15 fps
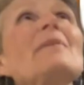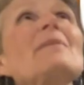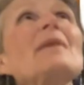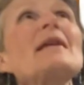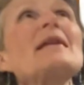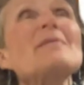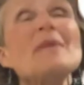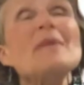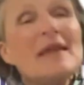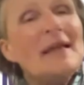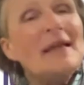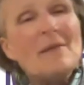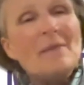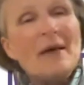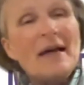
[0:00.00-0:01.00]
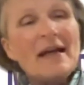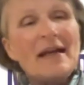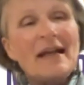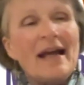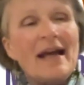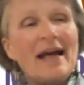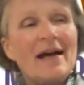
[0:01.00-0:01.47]
makes me think
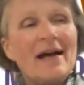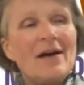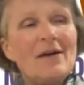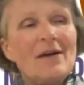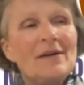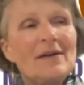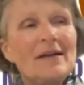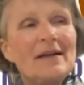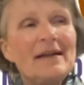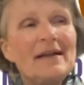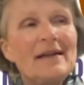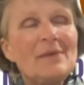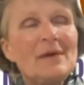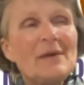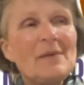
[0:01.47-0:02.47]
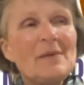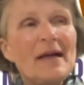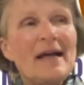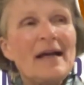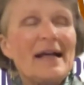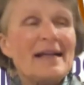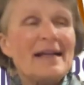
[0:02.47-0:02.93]
about how, in one way,
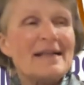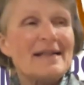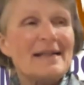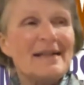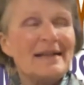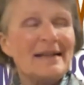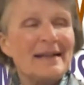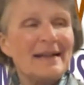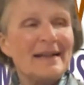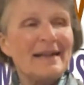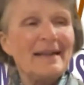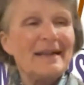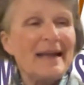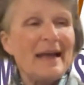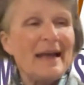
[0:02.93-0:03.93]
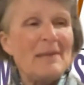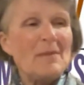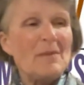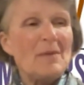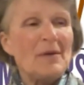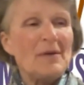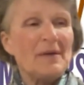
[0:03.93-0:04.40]
I accidentally came
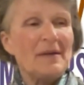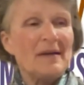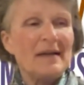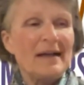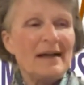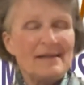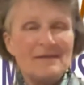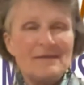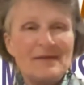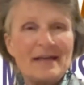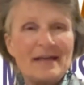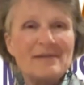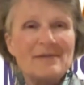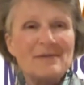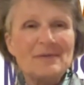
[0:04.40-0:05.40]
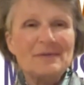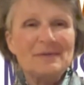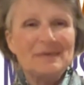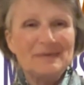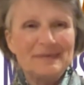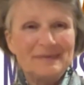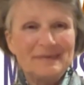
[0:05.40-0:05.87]
upon
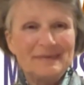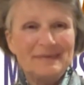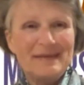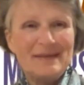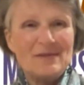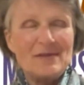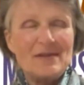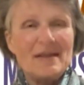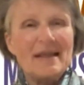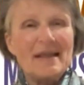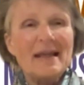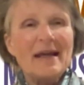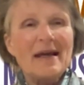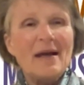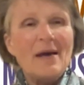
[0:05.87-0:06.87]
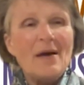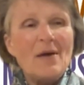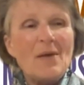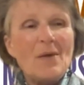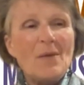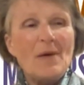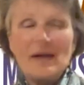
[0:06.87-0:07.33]
artifactual literacy
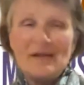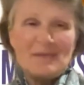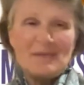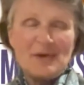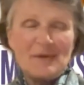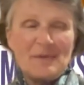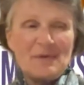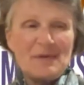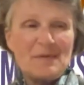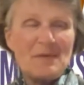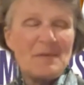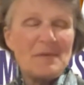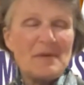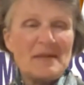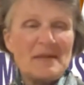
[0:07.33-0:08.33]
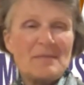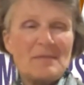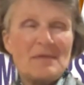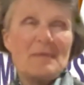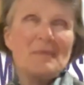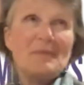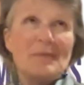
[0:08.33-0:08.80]
when I was working with the
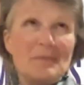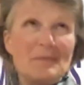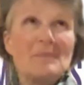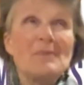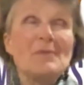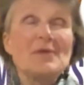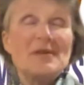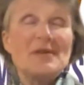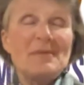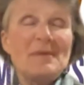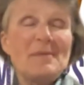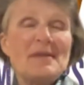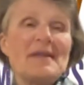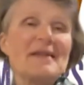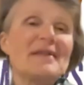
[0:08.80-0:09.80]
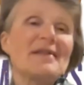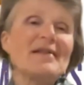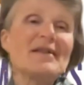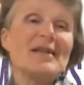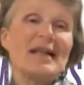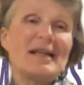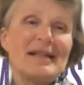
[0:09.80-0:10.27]
Muslim Women's
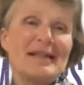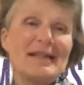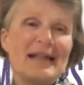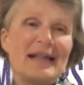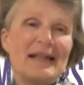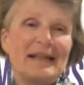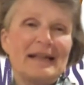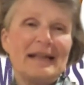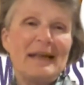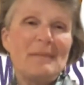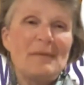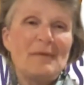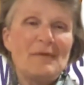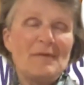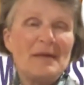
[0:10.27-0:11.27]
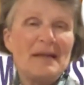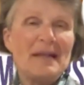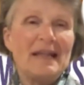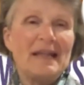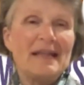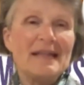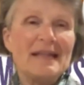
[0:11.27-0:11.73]
Association down in Lakemba for
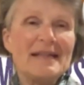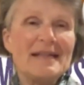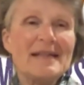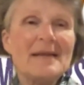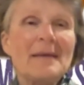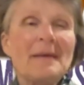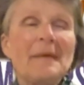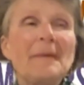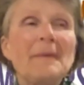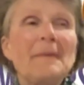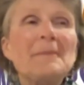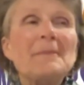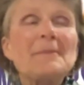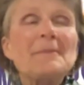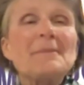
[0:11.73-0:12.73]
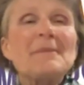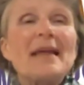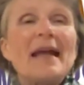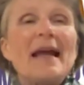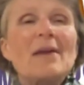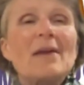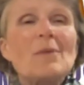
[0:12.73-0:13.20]
many years.
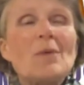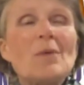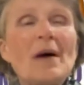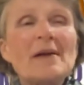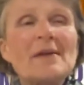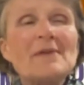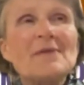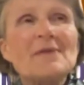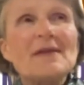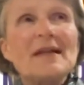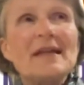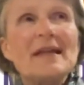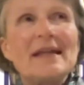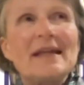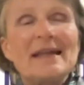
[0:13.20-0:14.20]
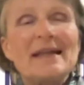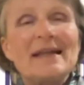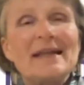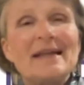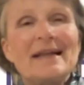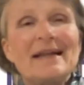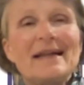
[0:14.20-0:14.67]
And one of
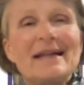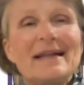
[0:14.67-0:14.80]
the